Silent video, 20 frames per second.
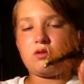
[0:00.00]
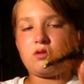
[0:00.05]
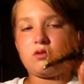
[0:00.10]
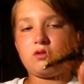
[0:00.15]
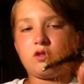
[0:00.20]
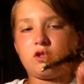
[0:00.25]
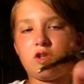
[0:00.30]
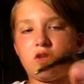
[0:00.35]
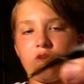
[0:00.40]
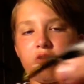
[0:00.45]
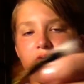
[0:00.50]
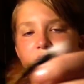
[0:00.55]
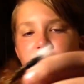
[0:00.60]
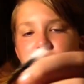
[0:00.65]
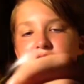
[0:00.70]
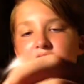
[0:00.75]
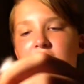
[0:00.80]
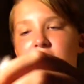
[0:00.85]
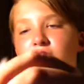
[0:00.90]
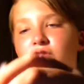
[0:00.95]
So,
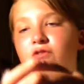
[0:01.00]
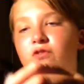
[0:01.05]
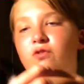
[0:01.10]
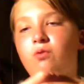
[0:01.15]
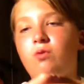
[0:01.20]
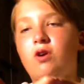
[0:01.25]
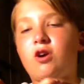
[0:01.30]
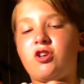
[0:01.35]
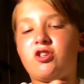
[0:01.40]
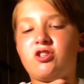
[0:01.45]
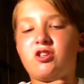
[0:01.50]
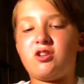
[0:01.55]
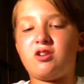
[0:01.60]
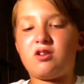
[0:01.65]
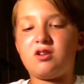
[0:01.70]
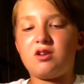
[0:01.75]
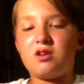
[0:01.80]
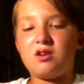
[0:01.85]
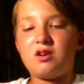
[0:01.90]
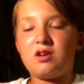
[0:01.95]
thank you for watching,
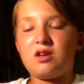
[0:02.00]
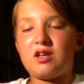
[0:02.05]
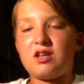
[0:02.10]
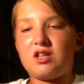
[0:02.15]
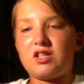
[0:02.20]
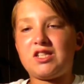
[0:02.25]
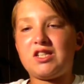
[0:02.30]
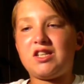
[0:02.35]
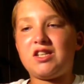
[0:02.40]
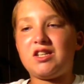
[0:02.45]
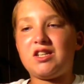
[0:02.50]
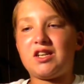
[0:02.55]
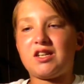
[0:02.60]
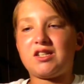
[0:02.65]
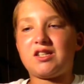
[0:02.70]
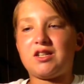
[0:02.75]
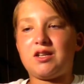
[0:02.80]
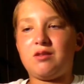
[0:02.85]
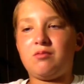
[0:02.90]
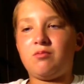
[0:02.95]
and I'll see you next
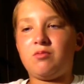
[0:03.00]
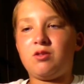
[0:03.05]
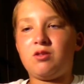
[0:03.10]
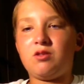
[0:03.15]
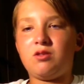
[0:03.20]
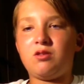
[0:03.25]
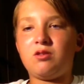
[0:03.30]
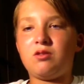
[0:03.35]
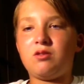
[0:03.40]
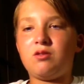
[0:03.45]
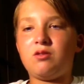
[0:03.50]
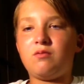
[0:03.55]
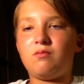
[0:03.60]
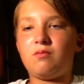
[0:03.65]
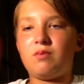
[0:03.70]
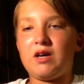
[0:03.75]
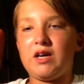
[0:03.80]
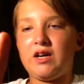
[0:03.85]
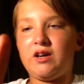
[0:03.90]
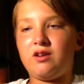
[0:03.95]
time.
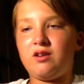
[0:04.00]
Bye.